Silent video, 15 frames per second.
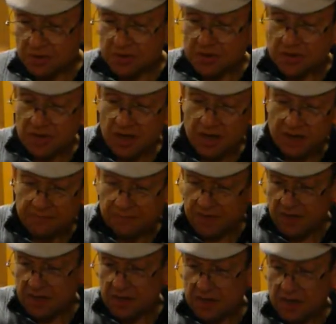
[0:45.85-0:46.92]
which I have
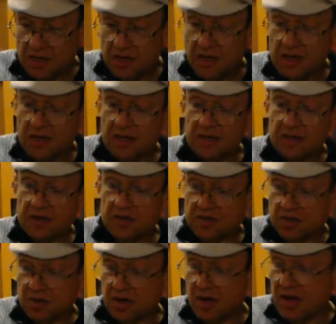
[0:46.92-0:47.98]
done, and then you
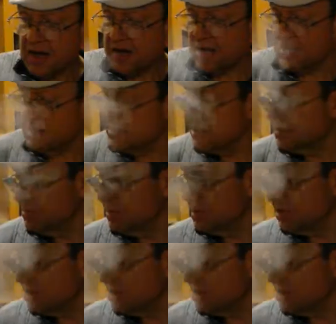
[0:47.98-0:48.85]
start adding some